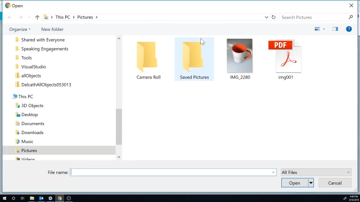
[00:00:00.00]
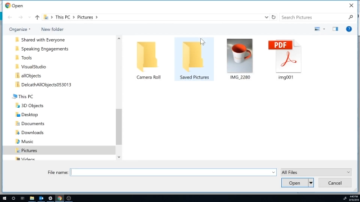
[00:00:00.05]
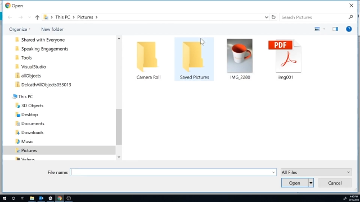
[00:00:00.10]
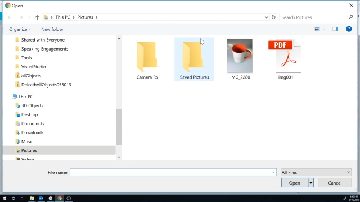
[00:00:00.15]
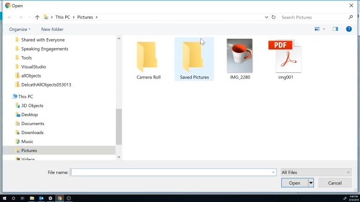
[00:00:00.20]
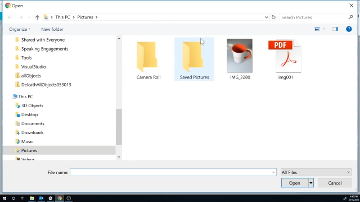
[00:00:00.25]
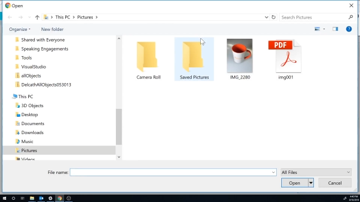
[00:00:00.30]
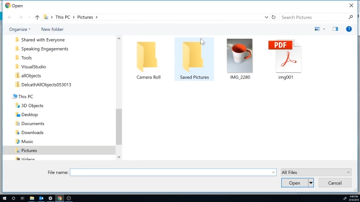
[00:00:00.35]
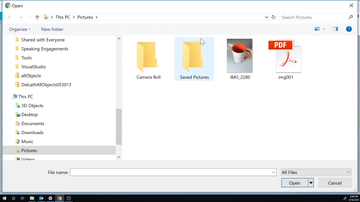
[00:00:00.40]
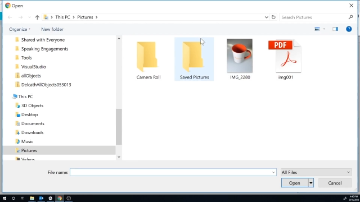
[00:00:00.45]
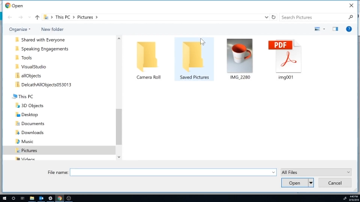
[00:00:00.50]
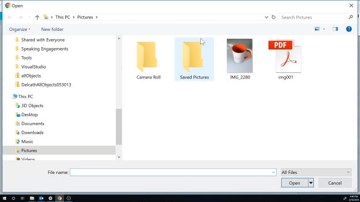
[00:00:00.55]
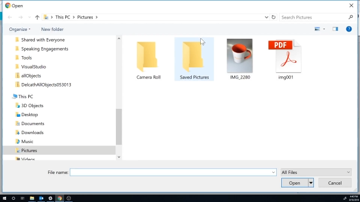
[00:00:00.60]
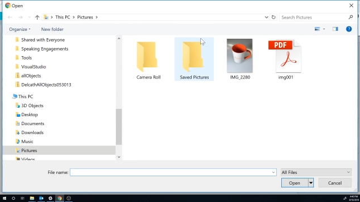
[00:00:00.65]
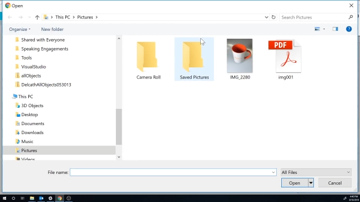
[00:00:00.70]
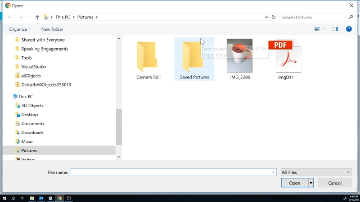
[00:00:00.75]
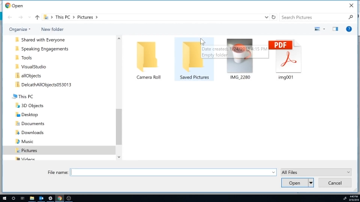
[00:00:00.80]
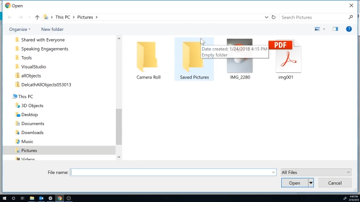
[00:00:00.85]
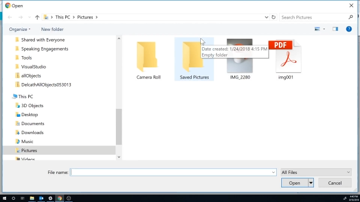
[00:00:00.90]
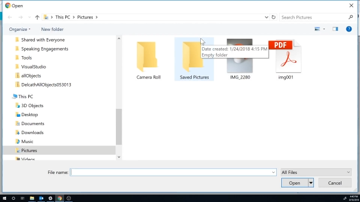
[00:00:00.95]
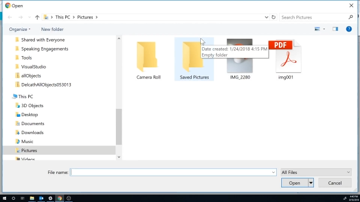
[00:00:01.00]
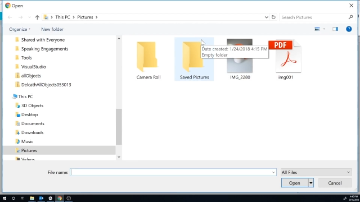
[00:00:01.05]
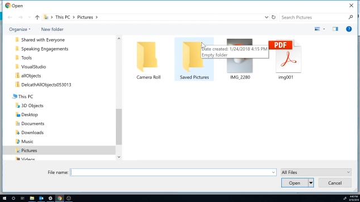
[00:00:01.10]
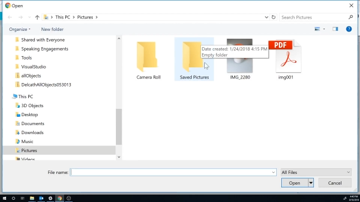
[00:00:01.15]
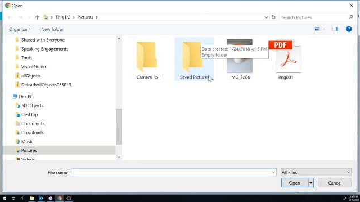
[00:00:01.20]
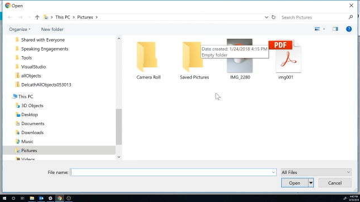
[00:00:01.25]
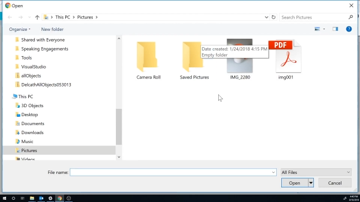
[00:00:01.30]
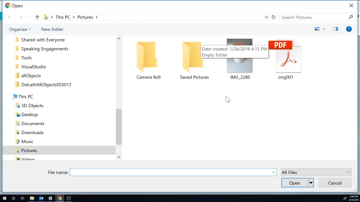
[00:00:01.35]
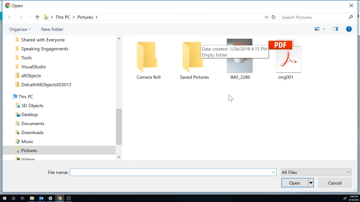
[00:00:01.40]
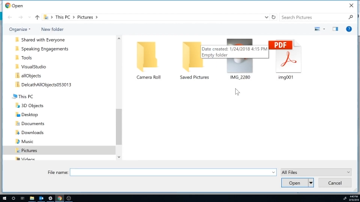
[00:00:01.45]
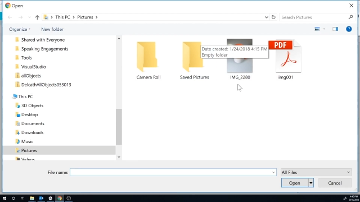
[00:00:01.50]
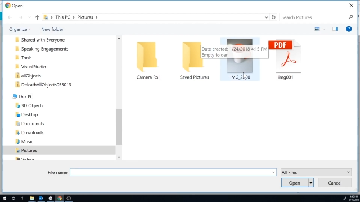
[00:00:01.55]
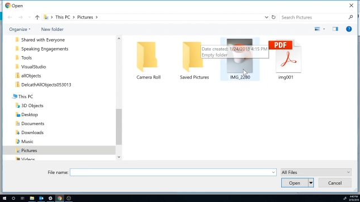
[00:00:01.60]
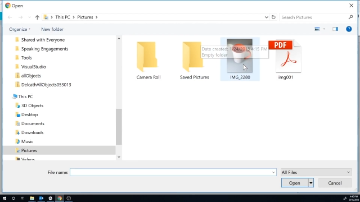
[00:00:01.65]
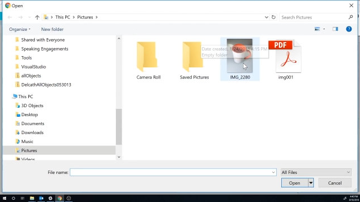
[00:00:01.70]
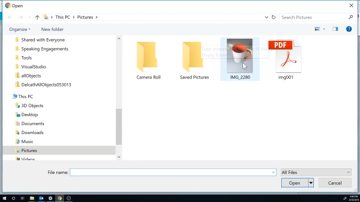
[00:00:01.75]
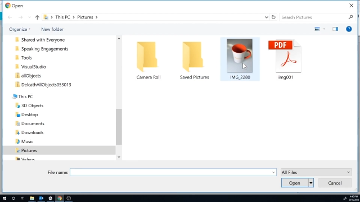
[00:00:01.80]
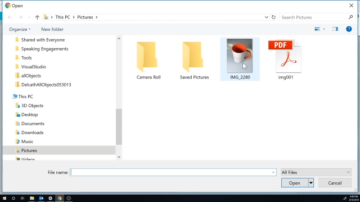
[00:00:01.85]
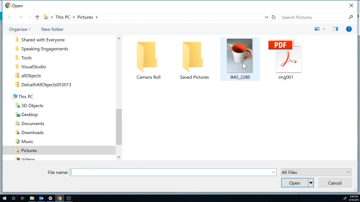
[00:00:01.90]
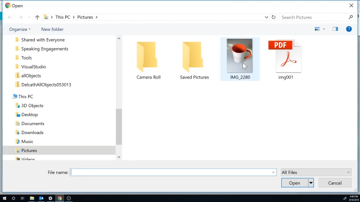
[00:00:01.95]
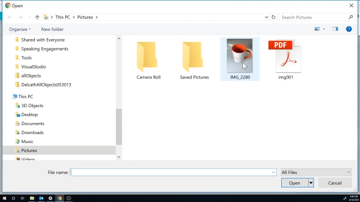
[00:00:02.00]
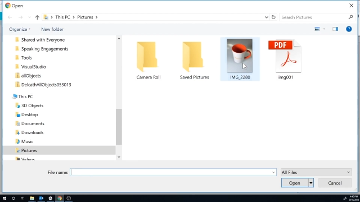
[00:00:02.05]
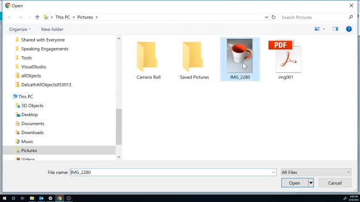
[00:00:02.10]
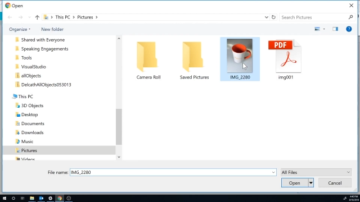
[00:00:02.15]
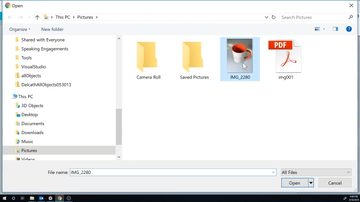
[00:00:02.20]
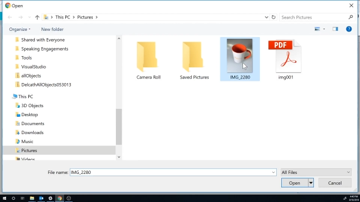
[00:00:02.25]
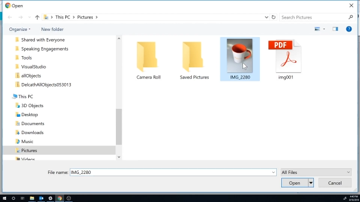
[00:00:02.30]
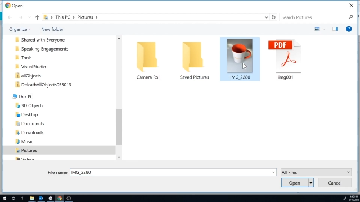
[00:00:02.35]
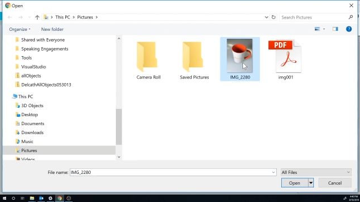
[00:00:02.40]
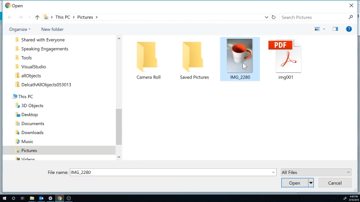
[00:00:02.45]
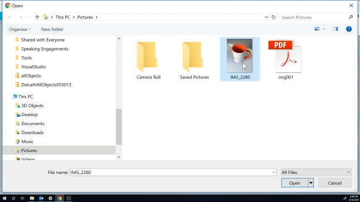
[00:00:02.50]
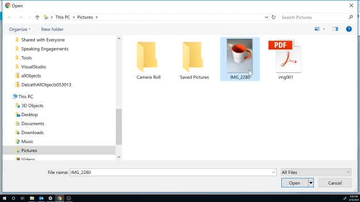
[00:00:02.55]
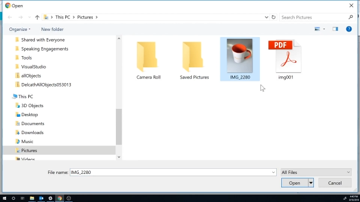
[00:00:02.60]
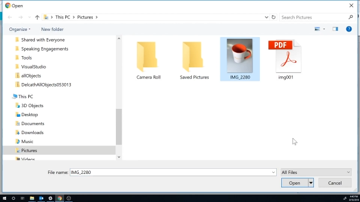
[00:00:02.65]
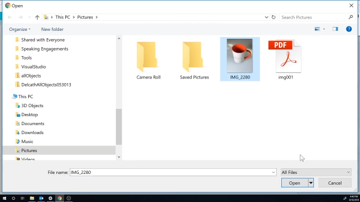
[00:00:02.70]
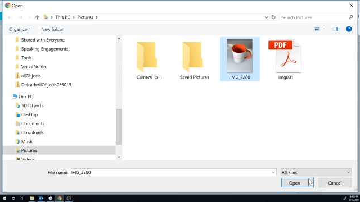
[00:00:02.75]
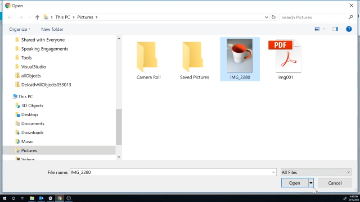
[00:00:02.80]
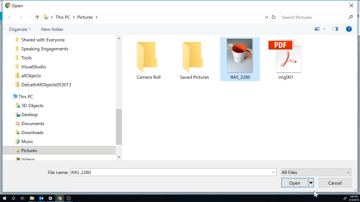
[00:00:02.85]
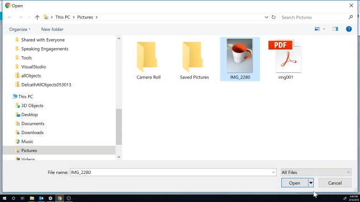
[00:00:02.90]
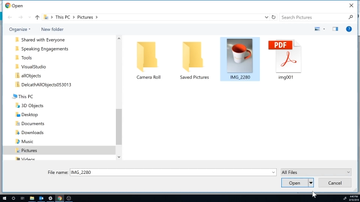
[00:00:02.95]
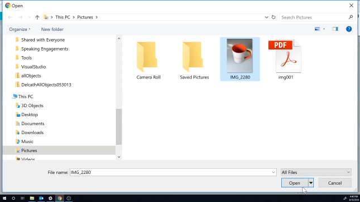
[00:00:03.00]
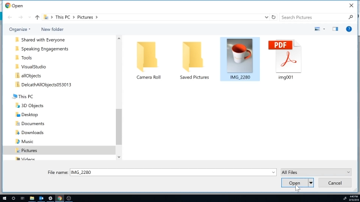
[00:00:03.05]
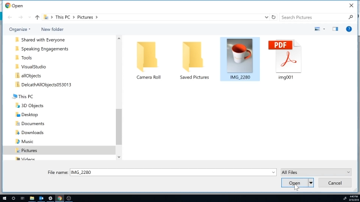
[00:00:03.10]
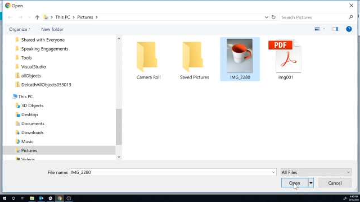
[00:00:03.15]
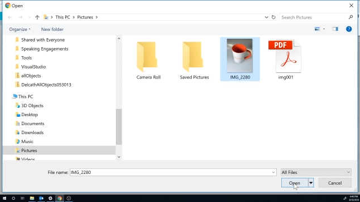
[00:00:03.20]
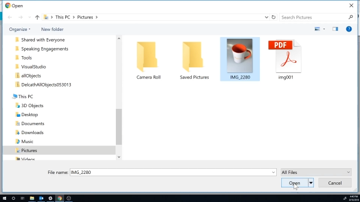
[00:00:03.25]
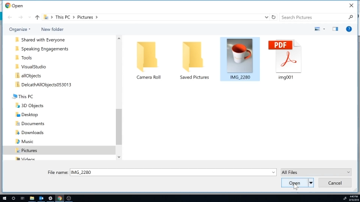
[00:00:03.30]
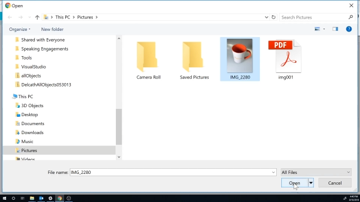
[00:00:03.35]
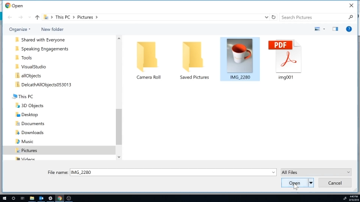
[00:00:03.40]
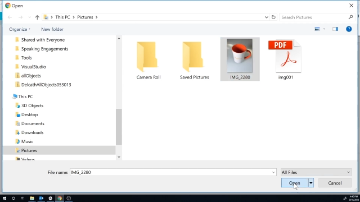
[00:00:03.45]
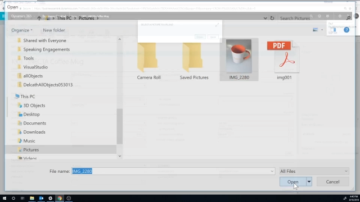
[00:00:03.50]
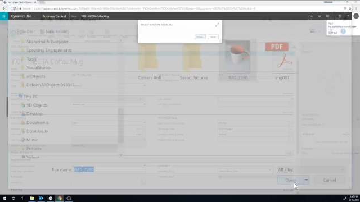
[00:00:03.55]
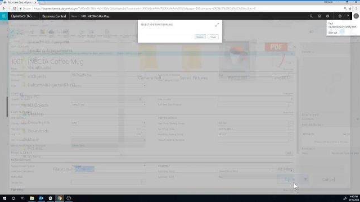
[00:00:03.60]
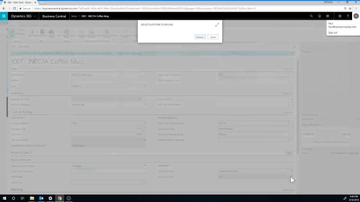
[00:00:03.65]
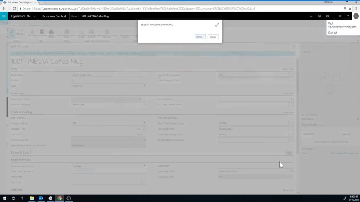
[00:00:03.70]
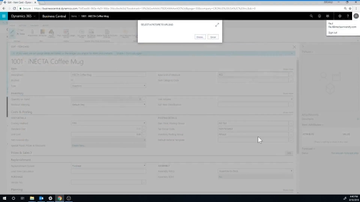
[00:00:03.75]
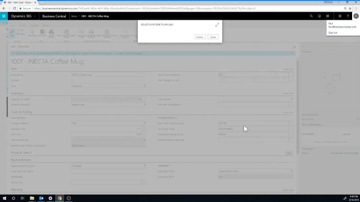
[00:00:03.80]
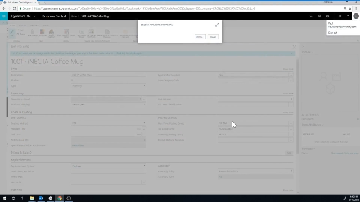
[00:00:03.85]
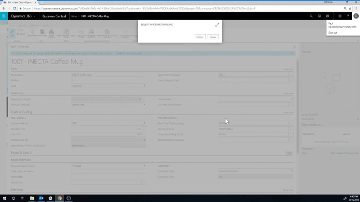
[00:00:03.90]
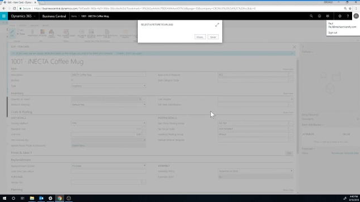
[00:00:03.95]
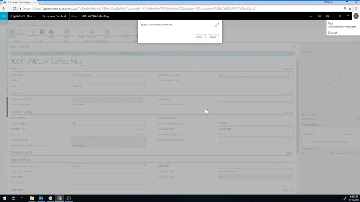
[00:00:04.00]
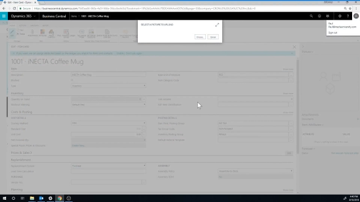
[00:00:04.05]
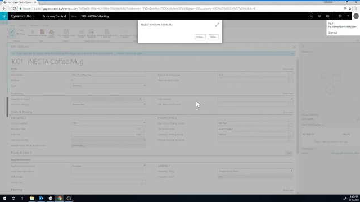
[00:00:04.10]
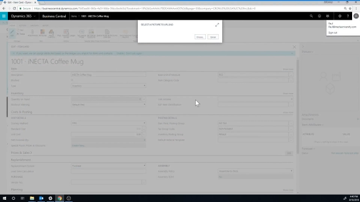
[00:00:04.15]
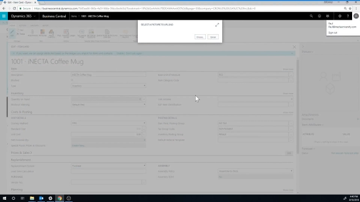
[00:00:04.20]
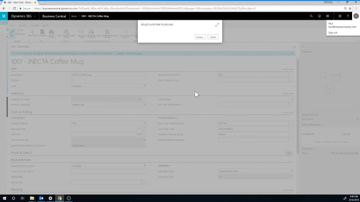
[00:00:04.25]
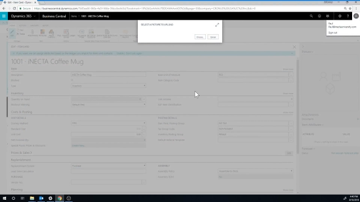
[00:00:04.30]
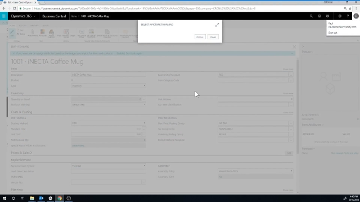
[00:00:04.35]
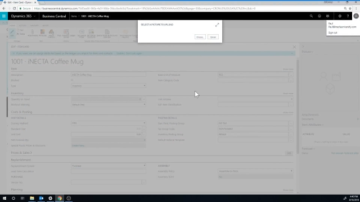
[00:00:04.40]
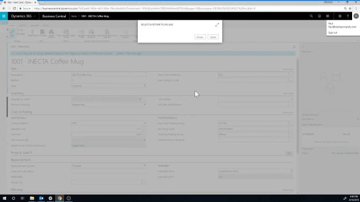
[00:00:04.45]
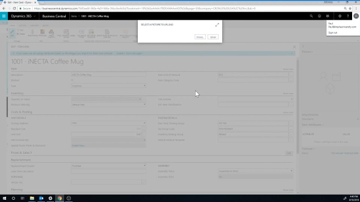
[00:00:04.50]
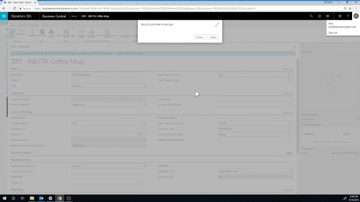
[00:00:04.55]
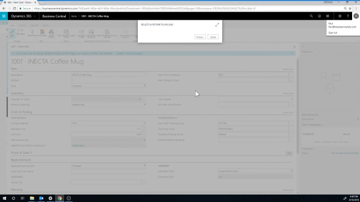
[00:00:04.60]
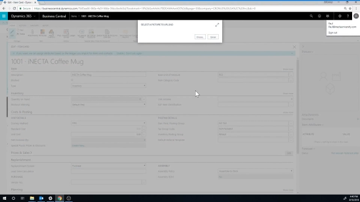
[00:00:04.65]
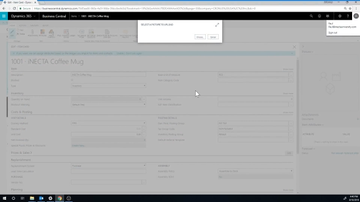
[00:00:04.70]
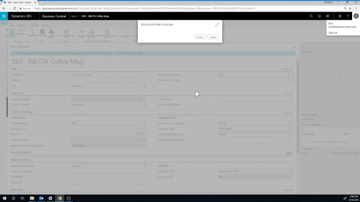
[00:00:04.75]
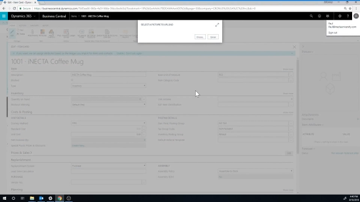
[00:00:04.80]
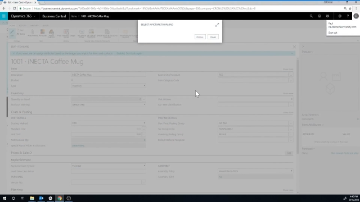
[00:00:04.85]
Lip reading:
No face is visible, so there are no lips to read.